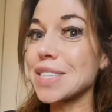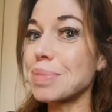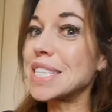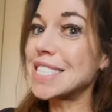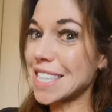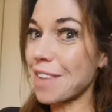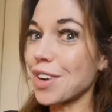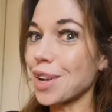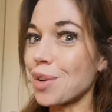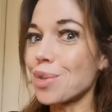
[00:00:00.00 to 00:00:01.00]
me
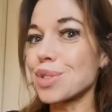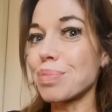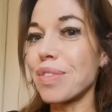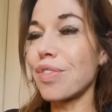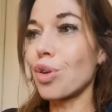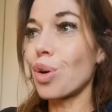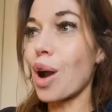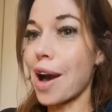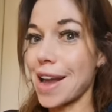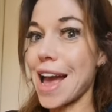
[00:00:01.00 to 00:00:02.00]
several goes before
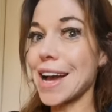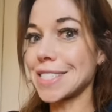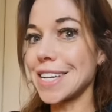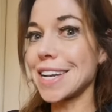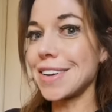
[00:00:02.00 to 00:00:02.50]
I actually